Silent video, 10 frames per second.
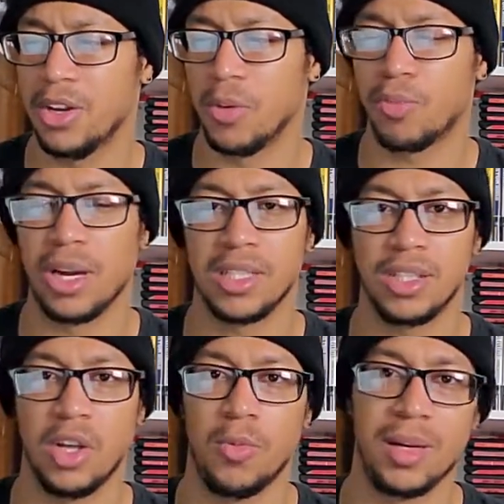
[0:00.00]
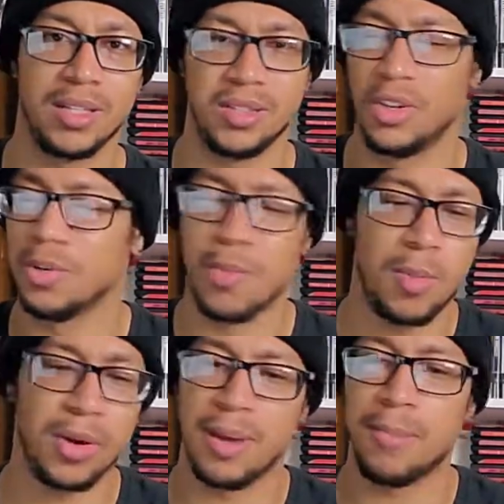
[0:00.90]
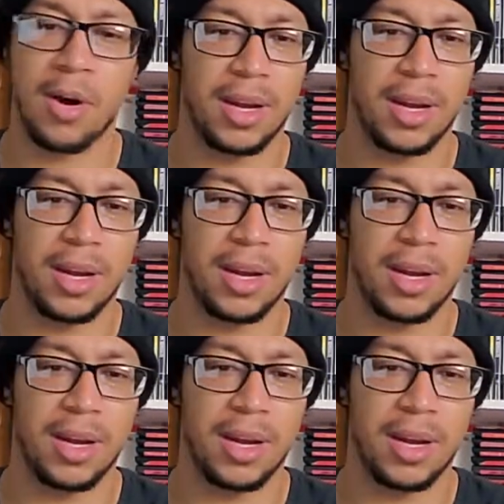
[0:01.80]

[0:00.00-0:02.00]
price low, because the mobile game market